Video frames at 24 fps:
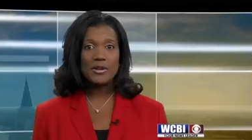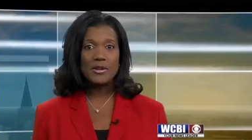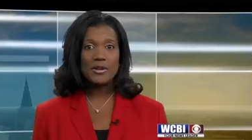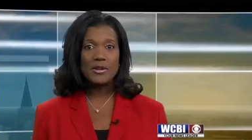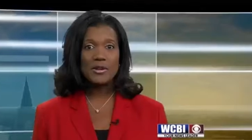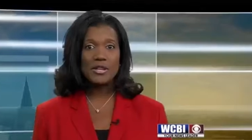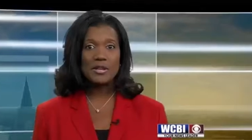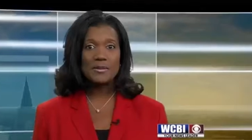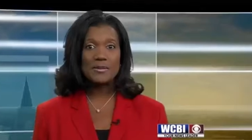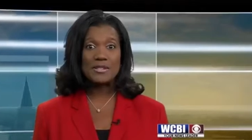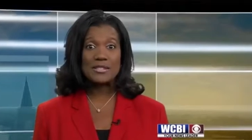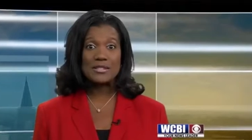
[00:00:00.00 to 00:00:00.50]

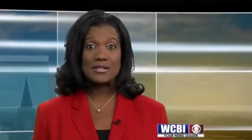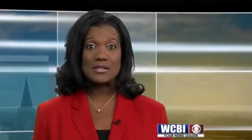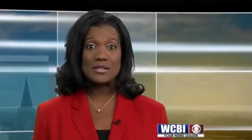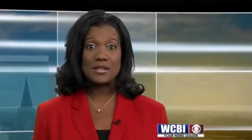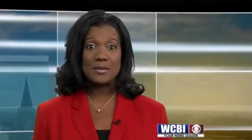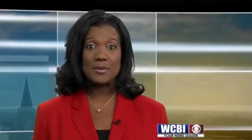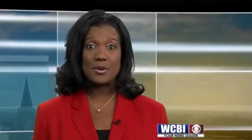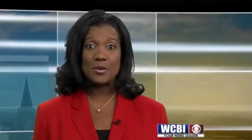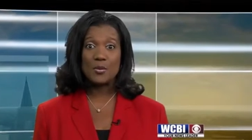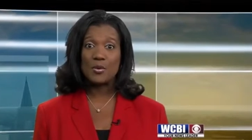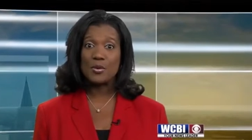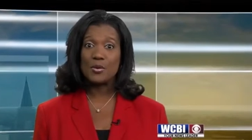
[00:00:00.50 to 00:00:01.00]
Korea and
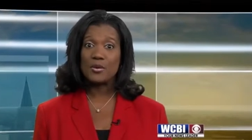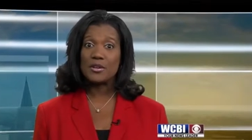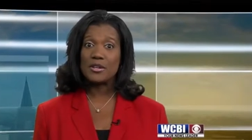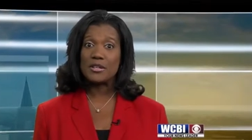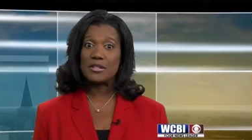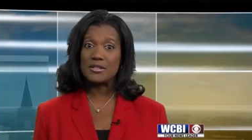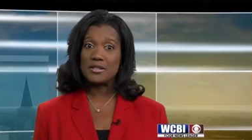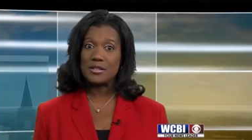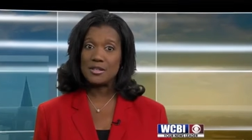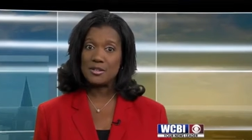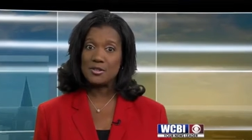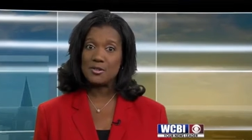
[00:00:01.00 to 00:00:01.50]
Mississippi will
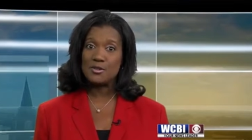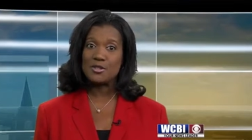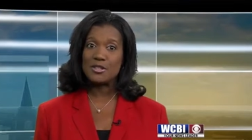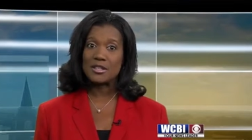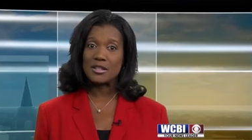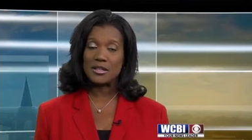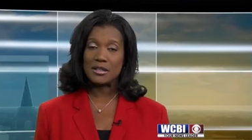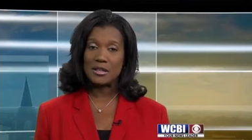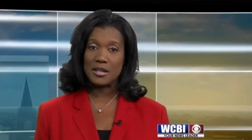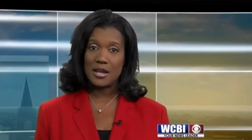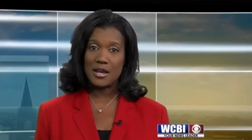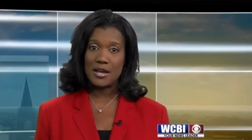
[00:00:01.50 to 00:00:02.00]
continue to
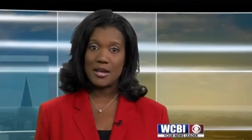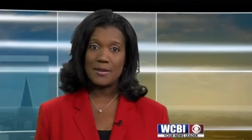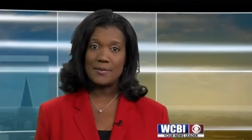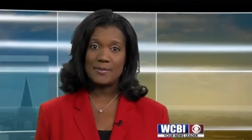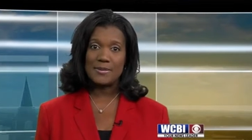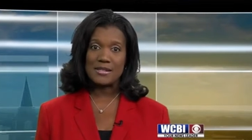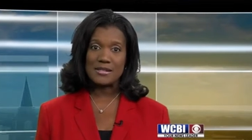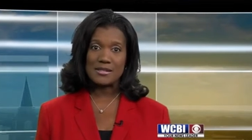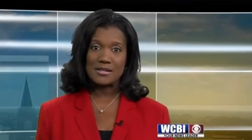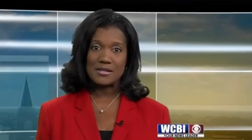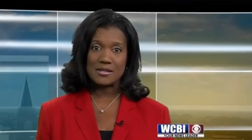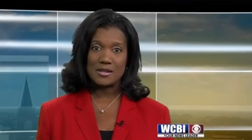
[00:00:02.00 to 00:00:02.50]

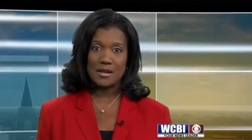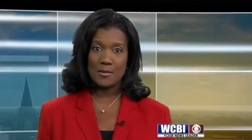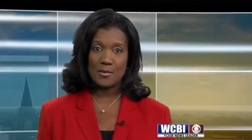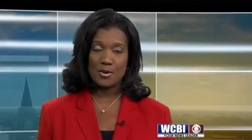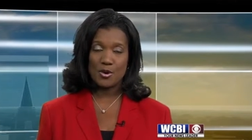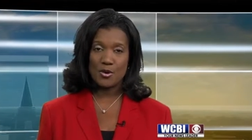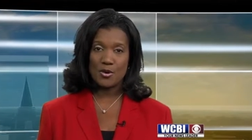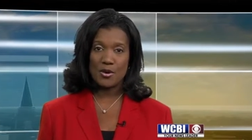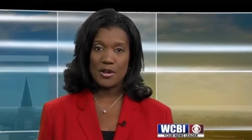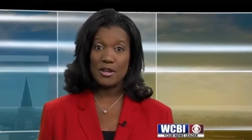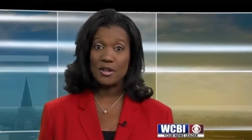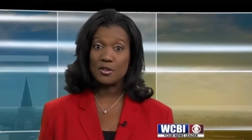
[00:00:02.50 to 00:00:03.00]
climb this
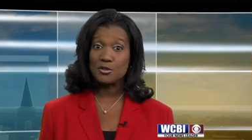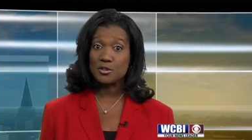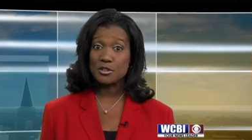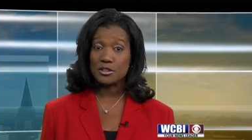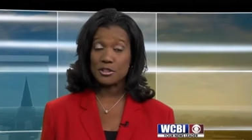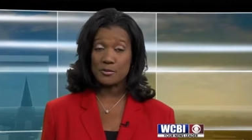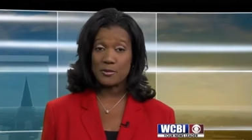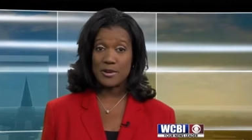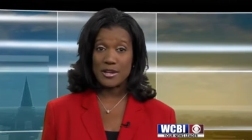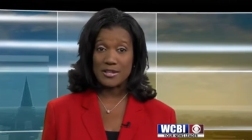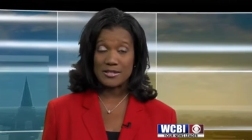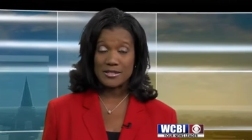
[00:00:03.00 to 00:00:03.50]
summer.
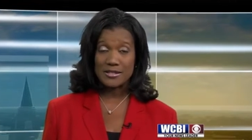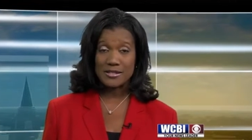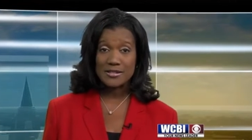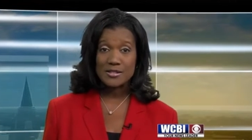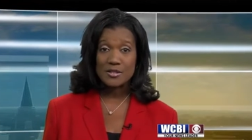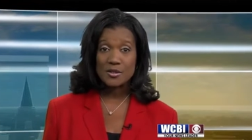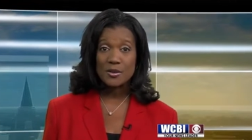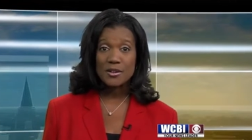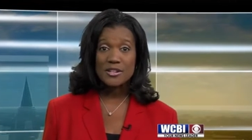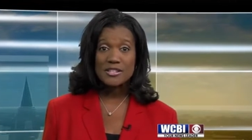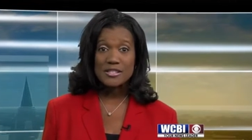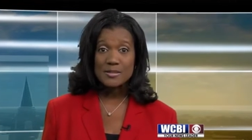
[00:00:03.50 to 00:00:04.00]
Elderly
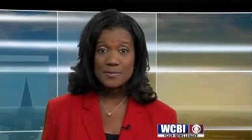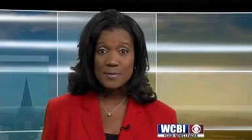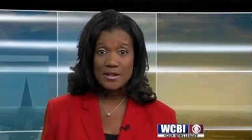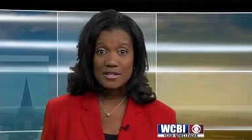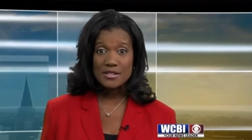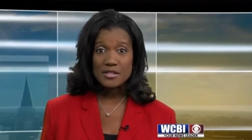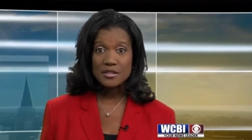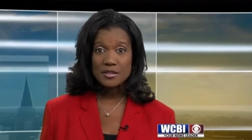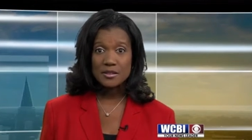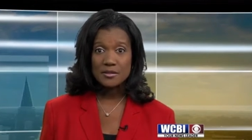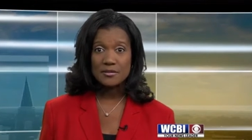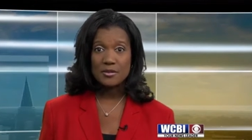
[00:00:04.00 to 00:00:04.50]
residents are
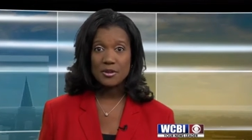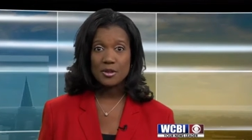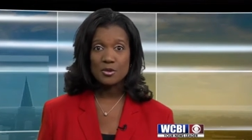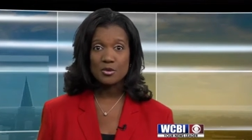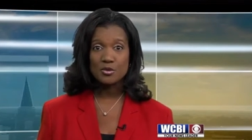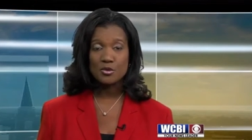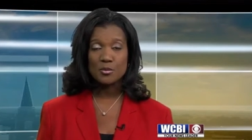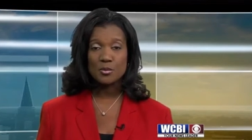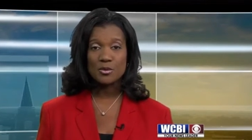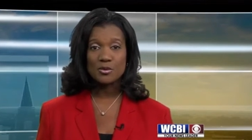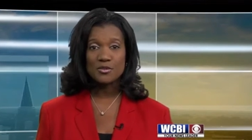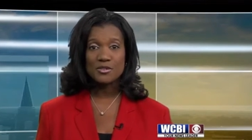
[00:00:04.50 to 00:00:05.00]
especially
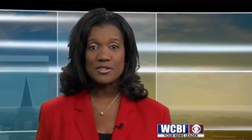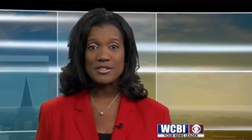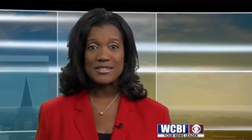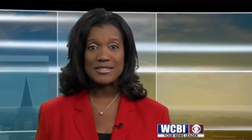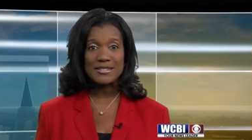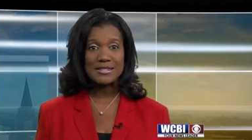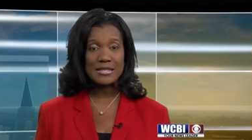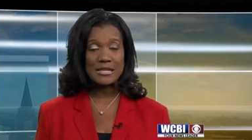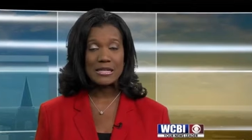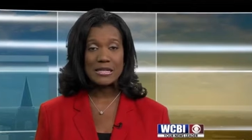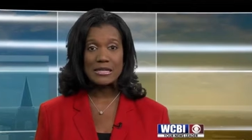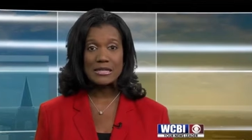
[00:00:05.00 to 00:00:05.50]
vulnerable to
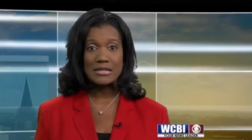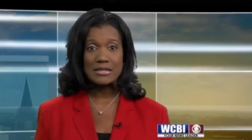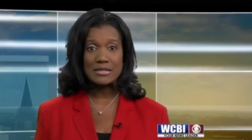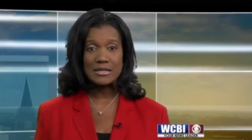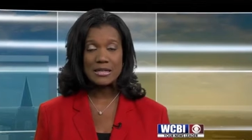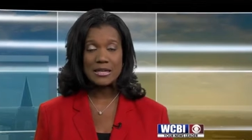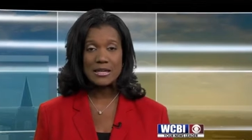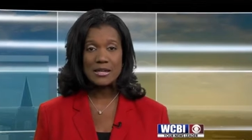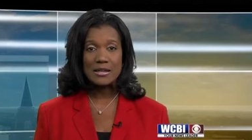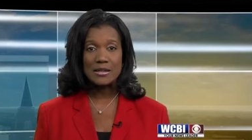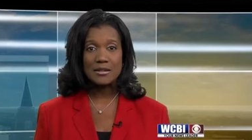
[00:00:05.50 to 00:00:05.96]
this heat.